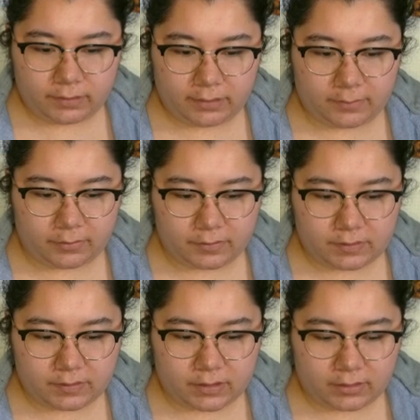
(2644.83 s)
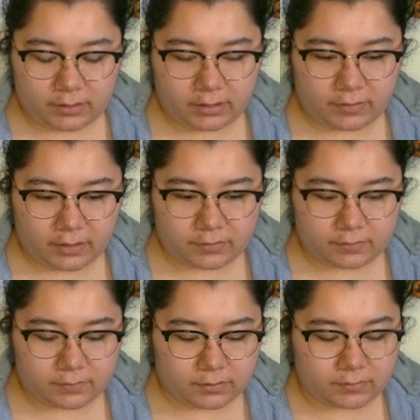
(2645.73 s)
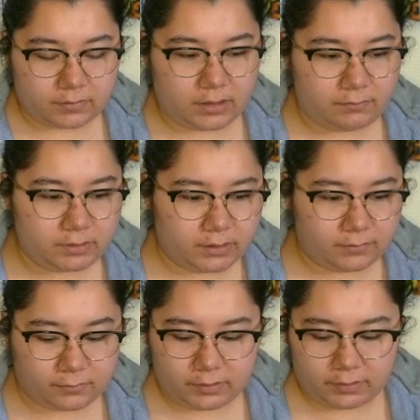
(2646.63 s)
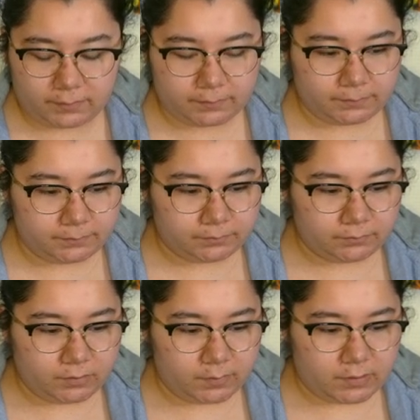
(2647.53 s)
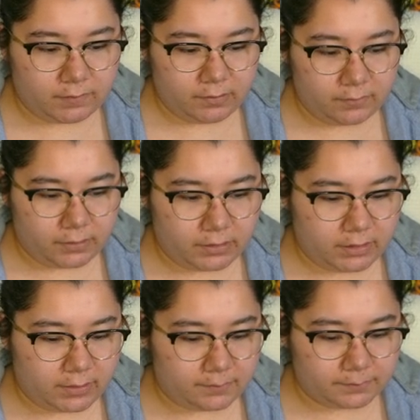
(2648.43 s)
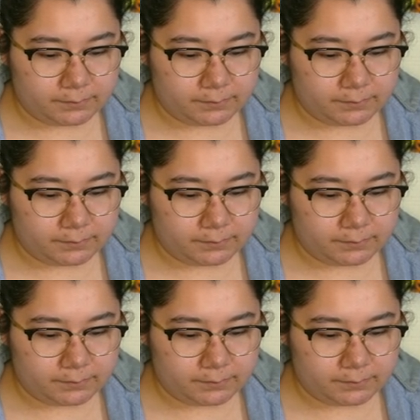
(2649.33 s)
I post is getting like a thousand views. Okay, we're done. We're done. Saving the fucking game.